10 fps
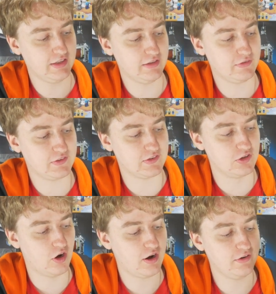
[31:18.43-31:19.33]
It's
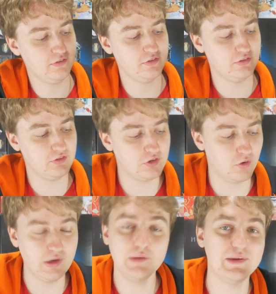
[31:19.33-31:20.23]
not
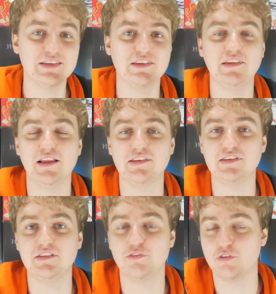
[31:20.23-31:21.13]
going to be a set
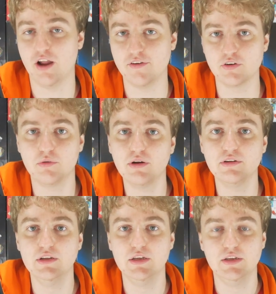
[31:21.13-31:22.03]
that's for
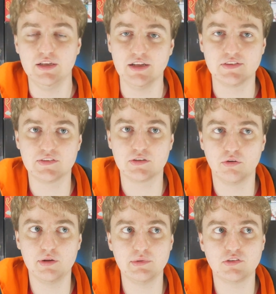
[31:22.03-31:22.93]
everyone. It's
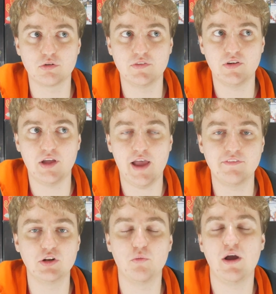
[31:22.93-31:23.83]
going to be sort of a
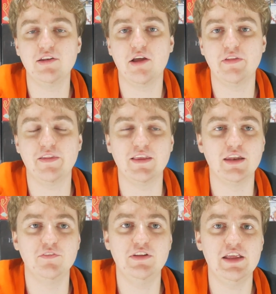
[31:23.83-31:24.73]
having to wind down at the
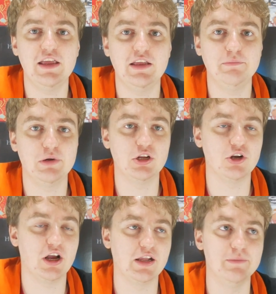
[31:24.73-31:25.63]
end of the day, but you're
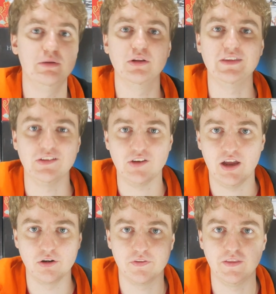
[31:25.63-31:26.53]
not going to build the
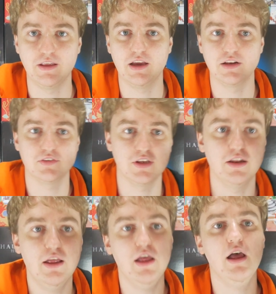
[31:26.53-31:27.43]
entire thing kind of set.
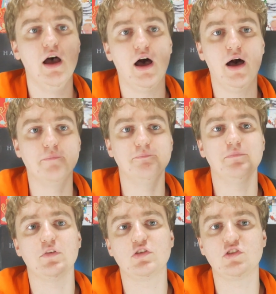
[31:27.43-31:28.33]

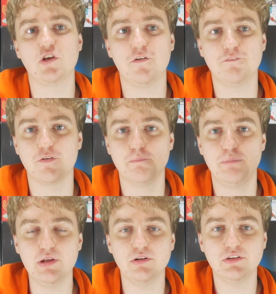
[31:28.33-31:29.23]
So for
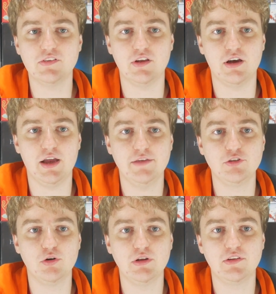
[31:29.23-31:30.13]
build, I'm
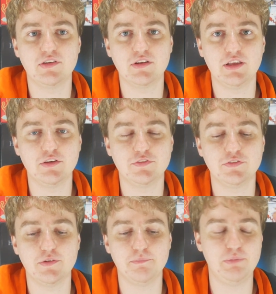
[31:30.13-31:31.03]
going to
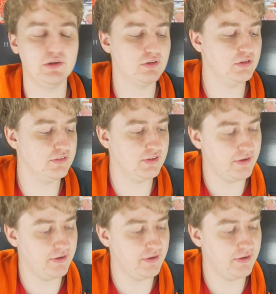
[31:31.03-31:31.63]
give build...